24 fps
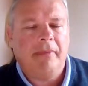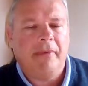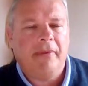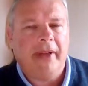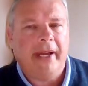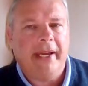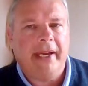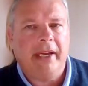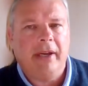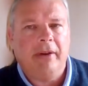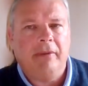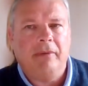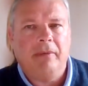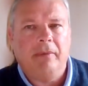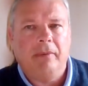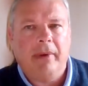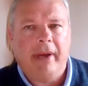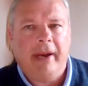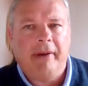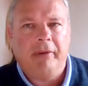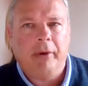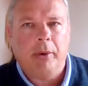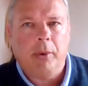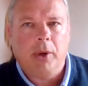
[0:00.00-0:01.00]
Thank you
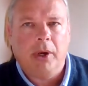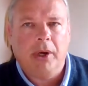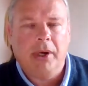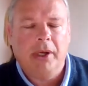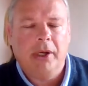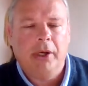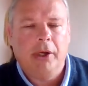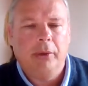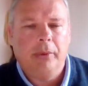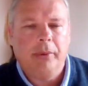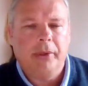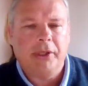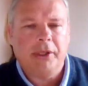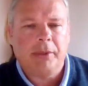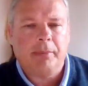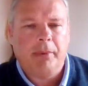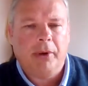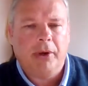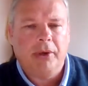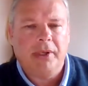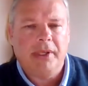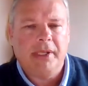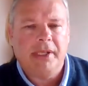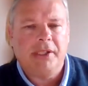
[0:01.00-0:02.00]
everyone who
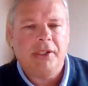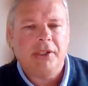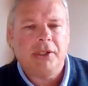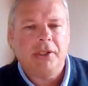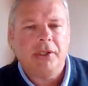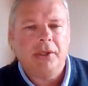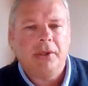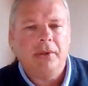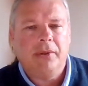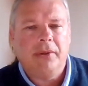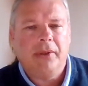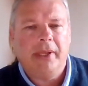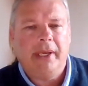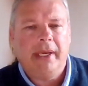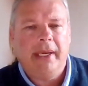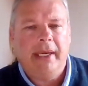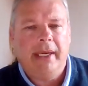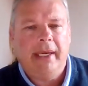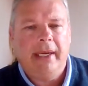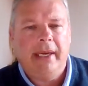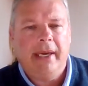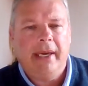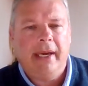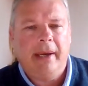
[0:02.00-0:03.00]
responded to
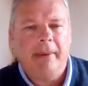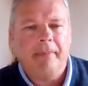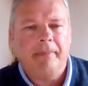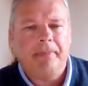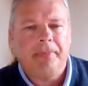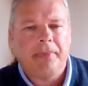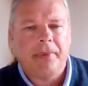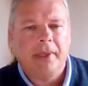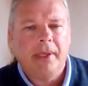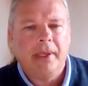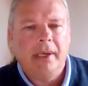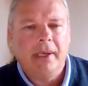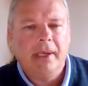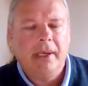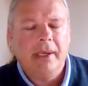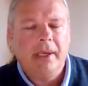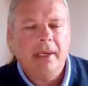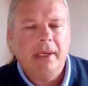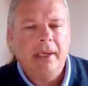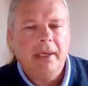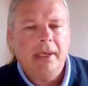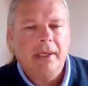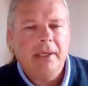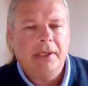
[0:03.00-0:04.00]
the
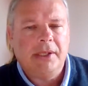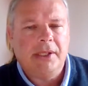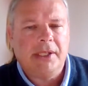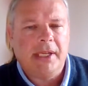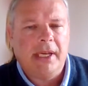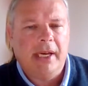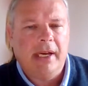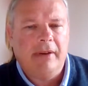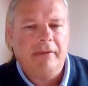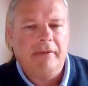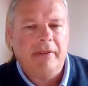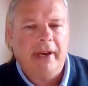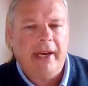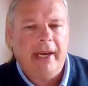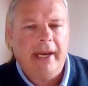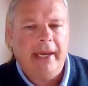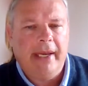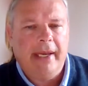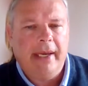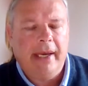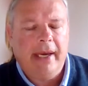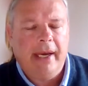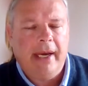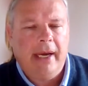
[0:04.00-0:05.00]

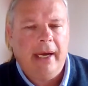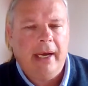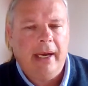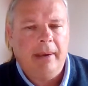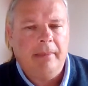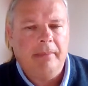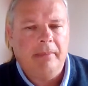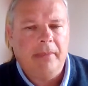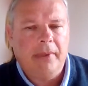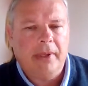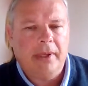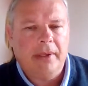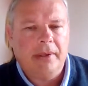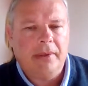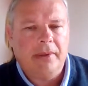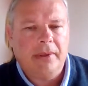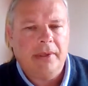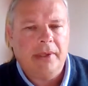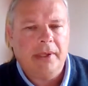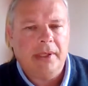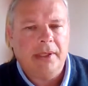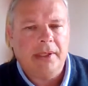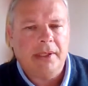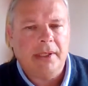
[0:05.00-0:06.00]
survey
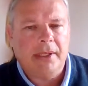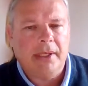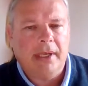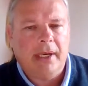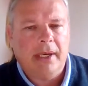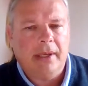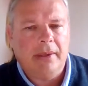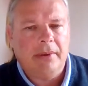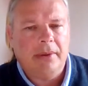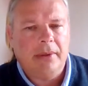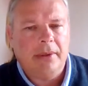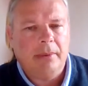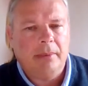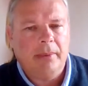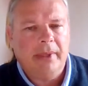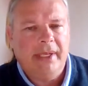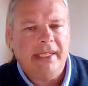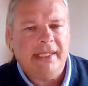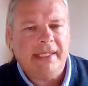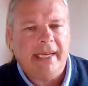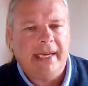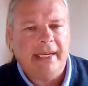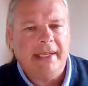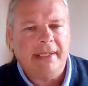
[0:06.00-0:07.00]
that
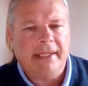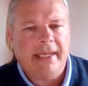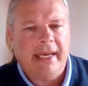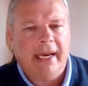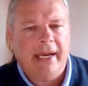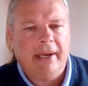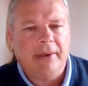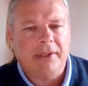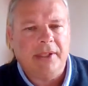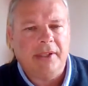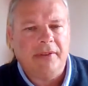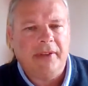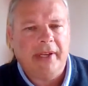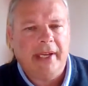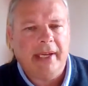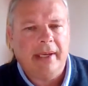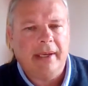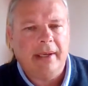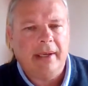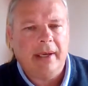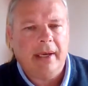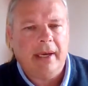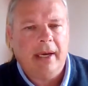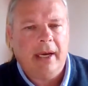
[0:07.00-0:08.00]
we sent out. I
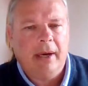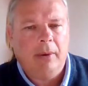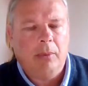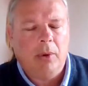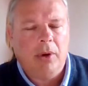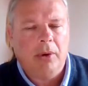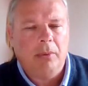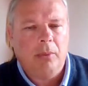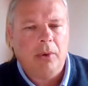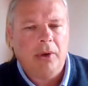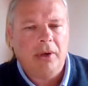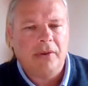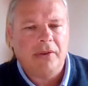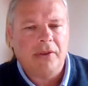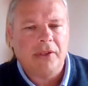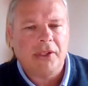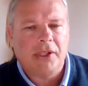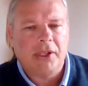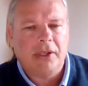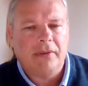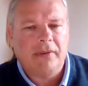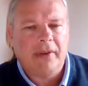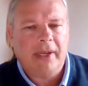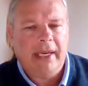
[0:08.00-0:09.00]
think one of the
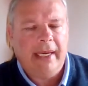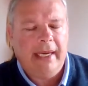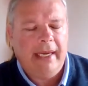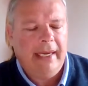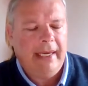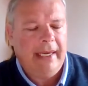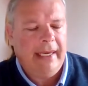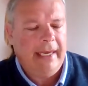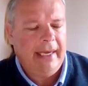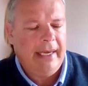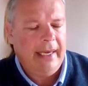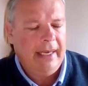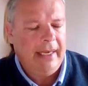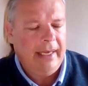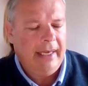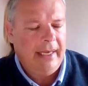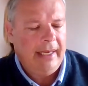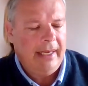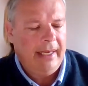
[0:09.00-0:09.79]
sort of key